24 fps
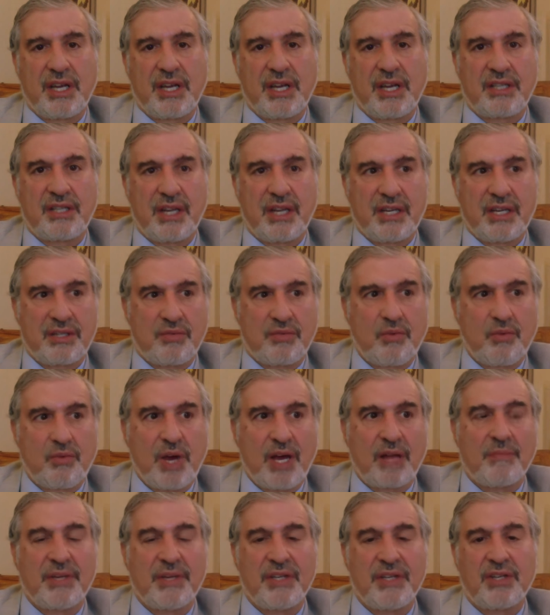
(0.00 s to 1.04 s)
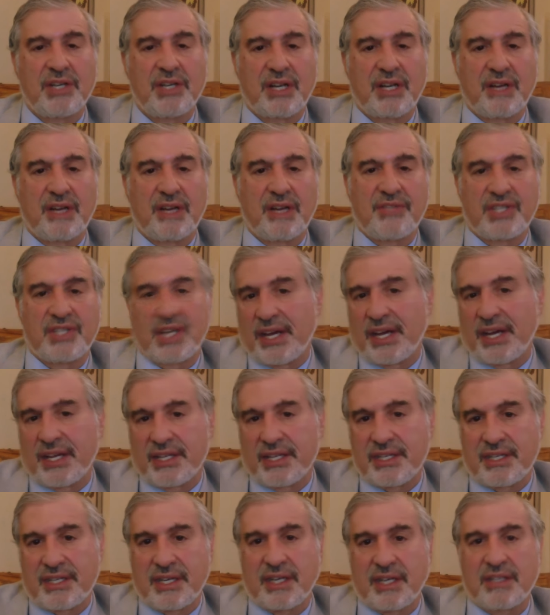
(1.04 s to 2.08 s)
as well. But you could have
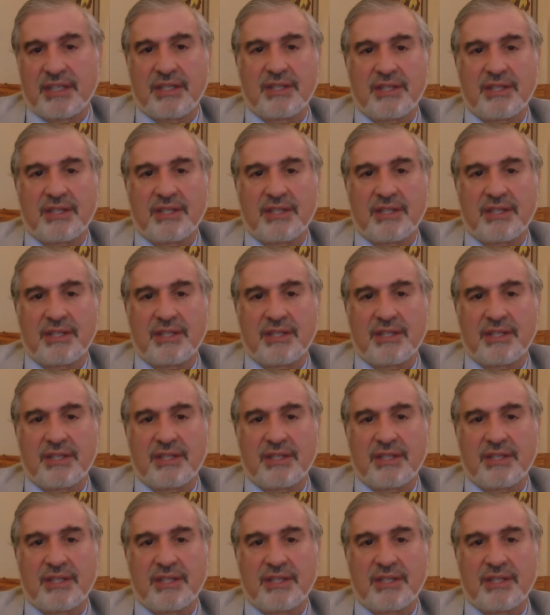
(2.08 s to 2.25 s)
science